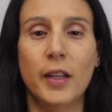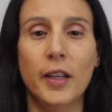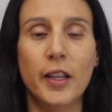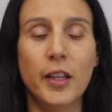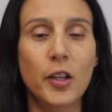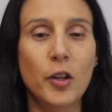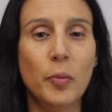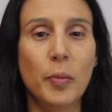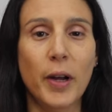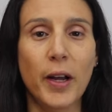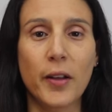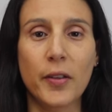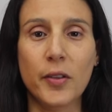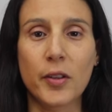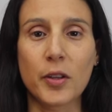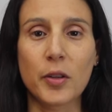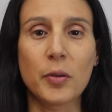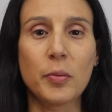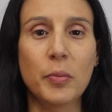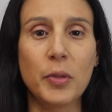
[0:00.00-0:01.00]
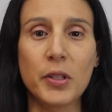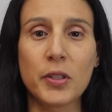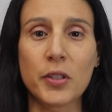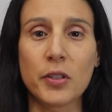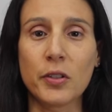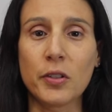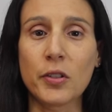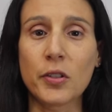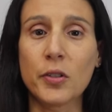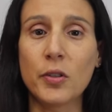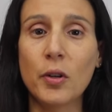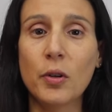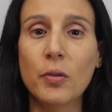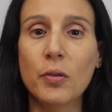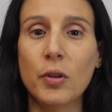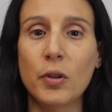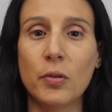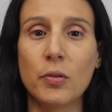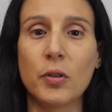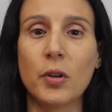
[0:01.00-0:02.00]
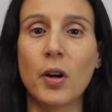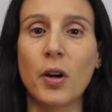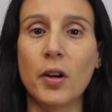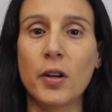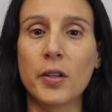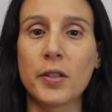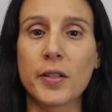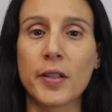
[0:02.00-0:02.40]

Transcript: Idiopathic means there is no known cause